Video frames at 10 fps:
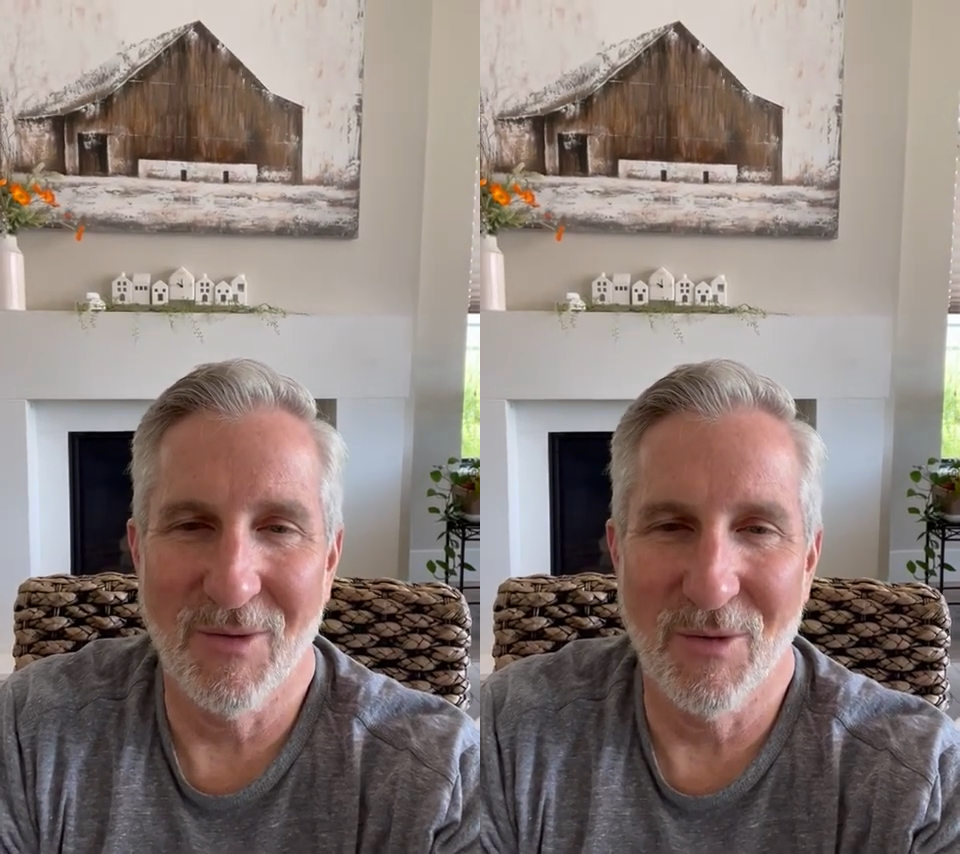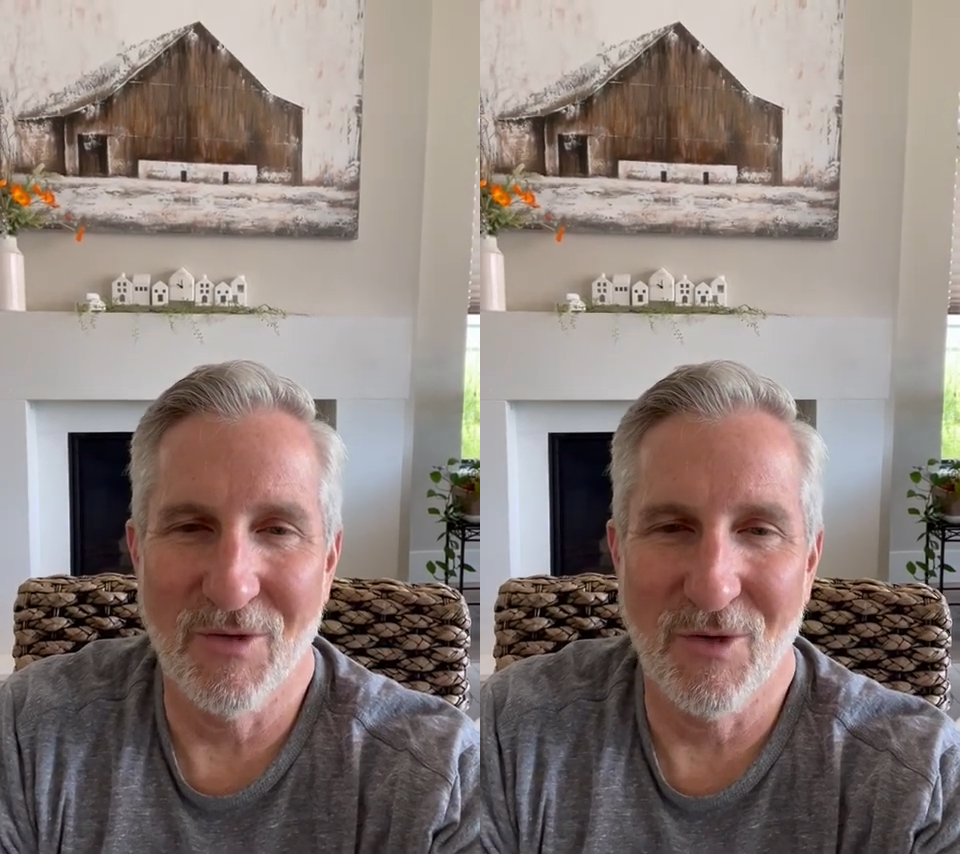
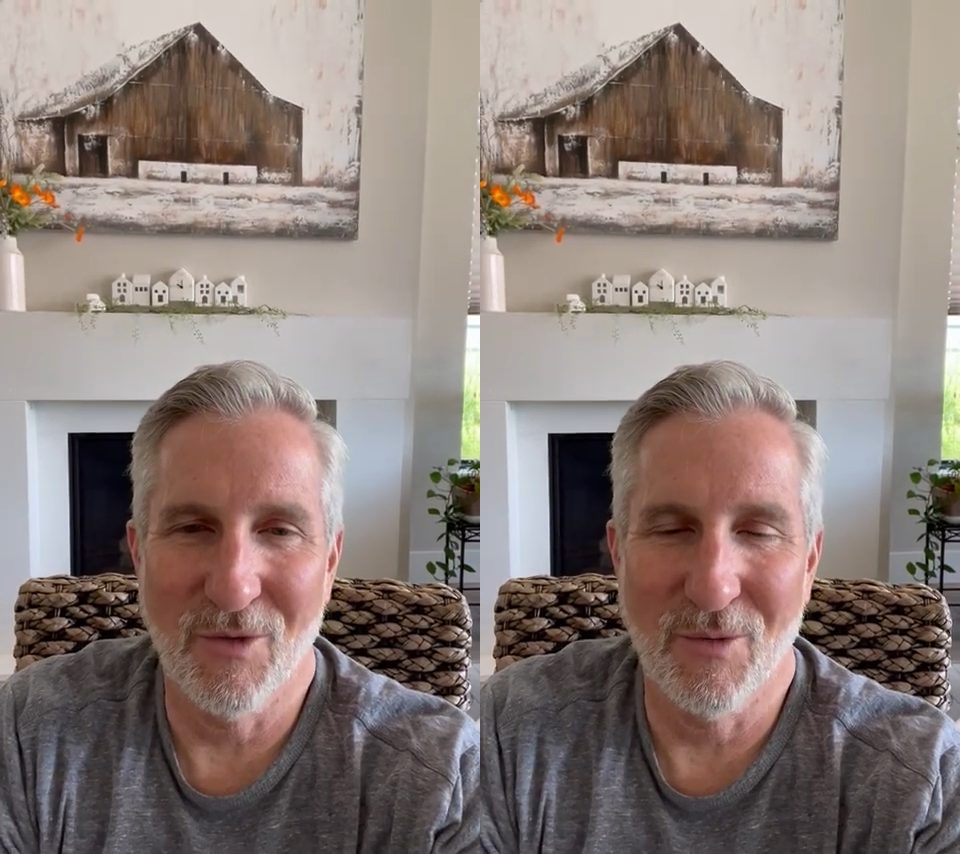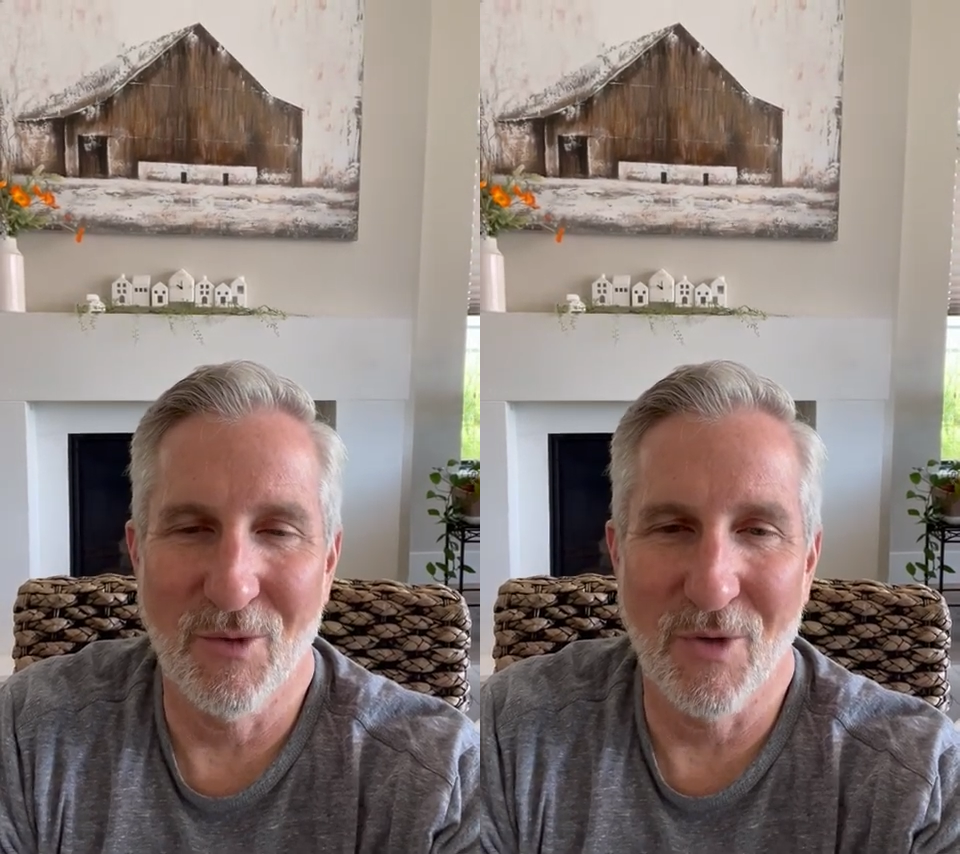was a
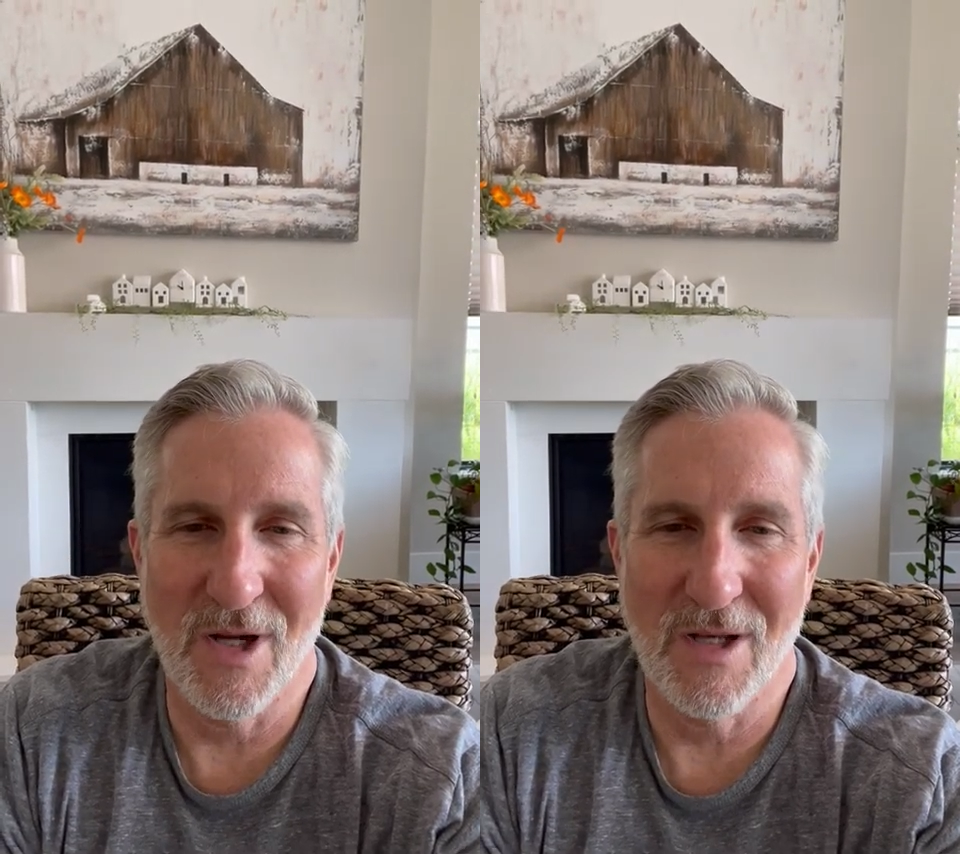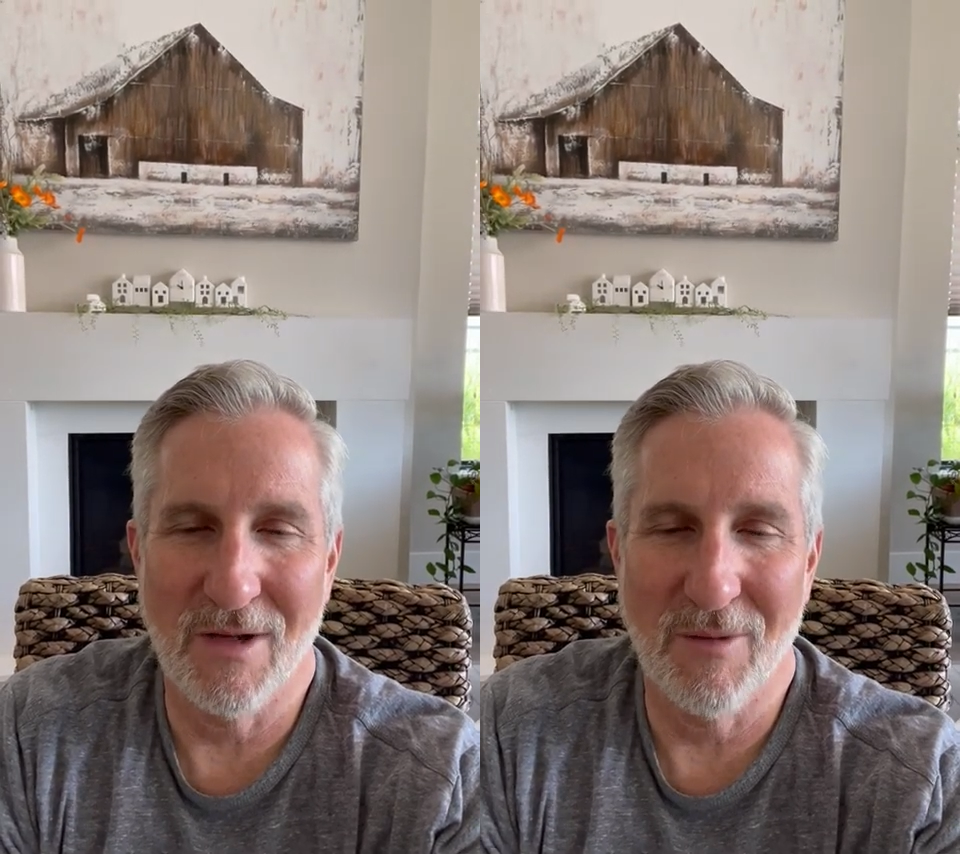
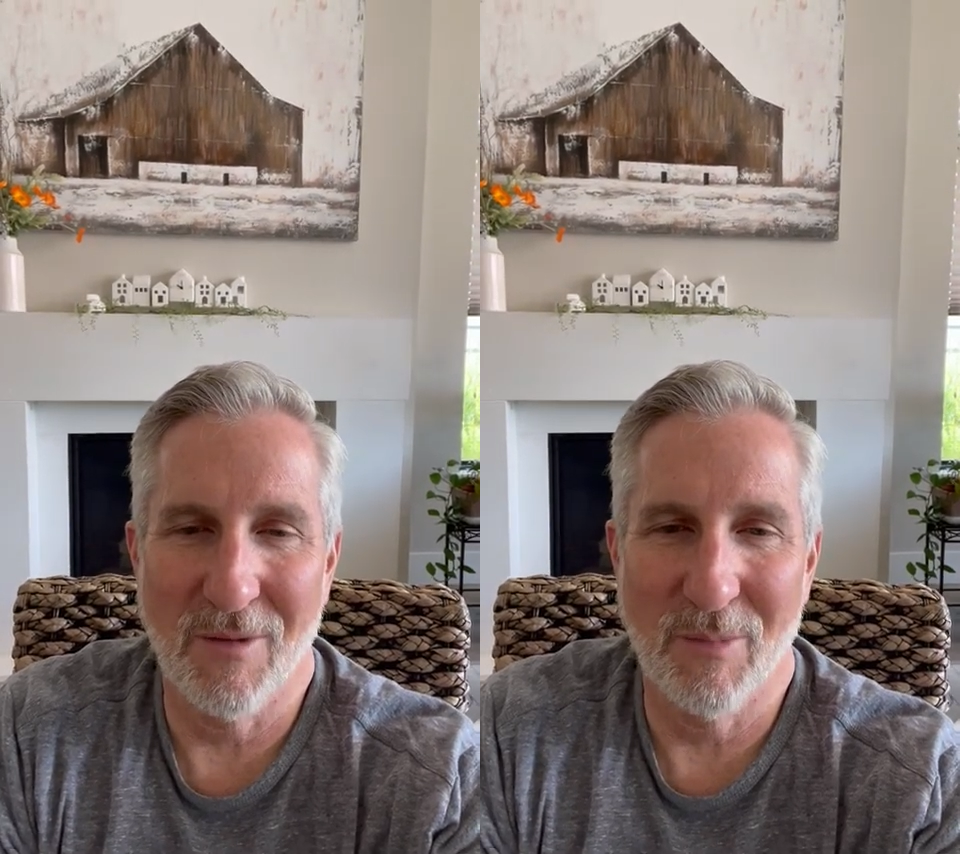great